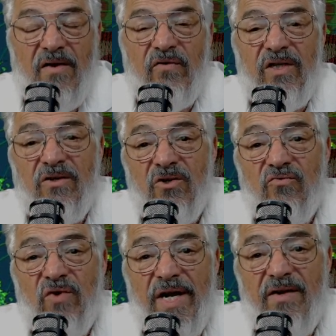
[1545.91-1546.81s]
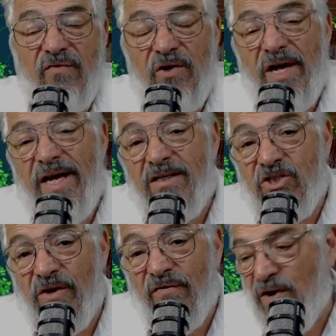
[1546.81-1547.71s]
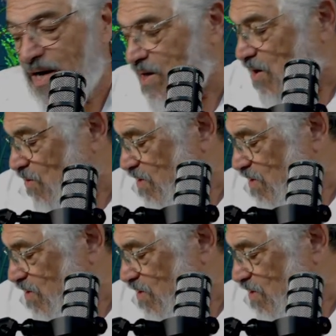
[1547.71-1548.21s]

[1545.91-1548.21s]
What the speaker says: for your HF radio.